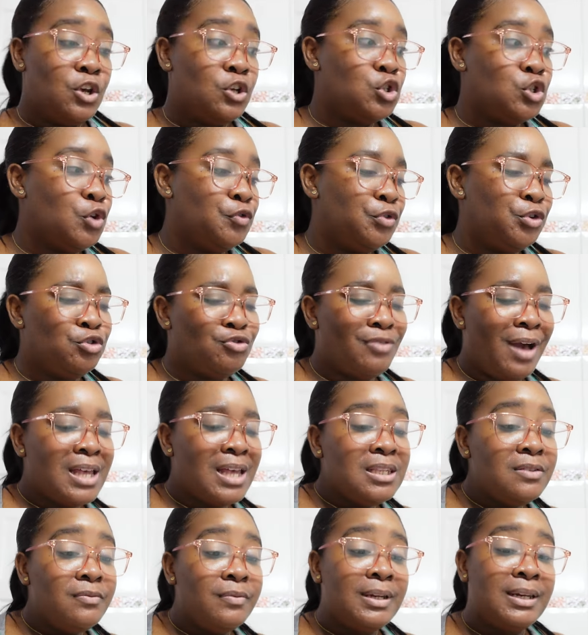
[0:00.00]
so for the
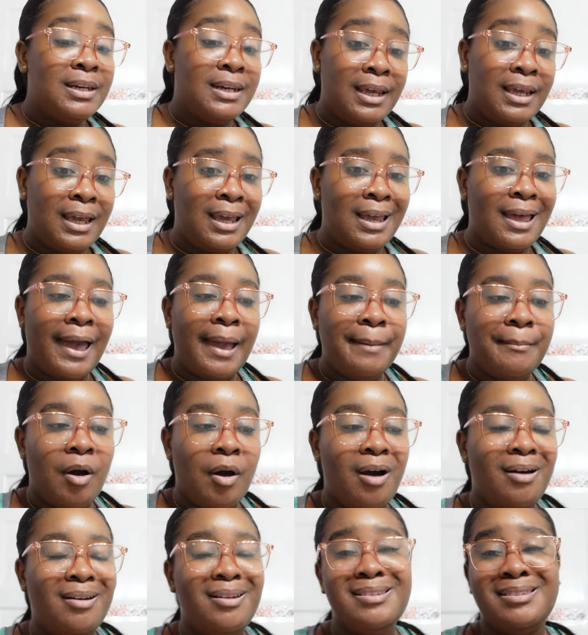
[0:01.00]
rest of the day, I'm
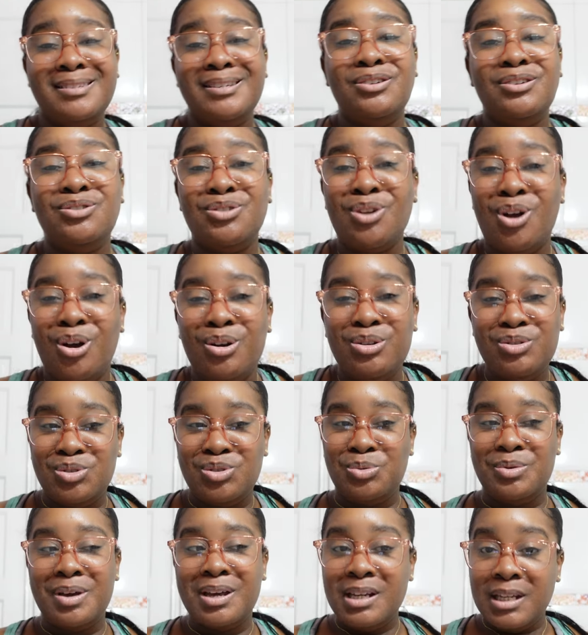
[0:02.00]
honestly not
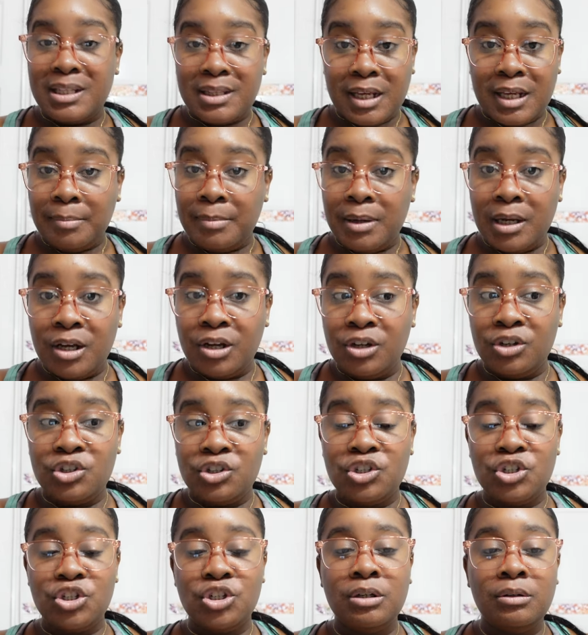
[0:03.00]
doing anything
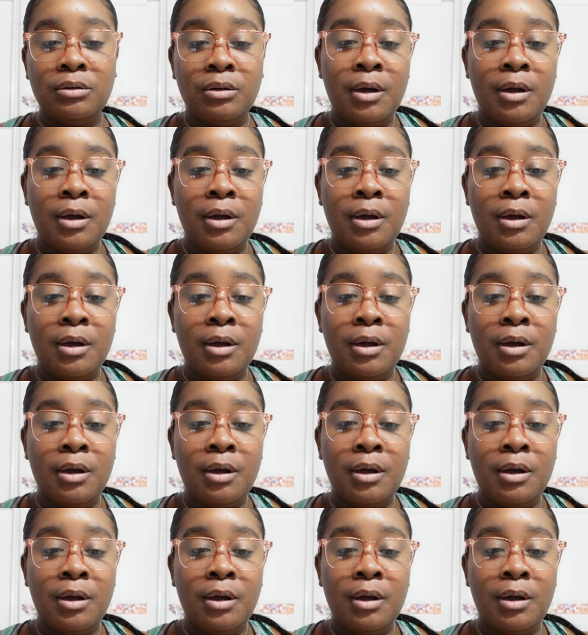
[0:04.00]
much.